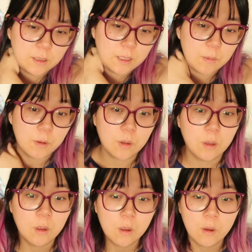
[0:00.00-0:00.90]
7:40
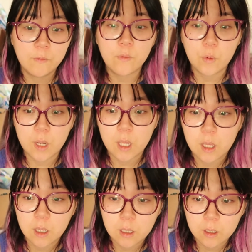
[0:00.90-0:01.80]
or
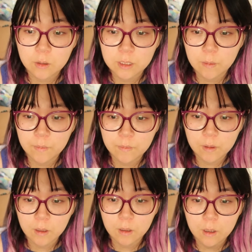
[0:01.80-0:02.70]
7:50.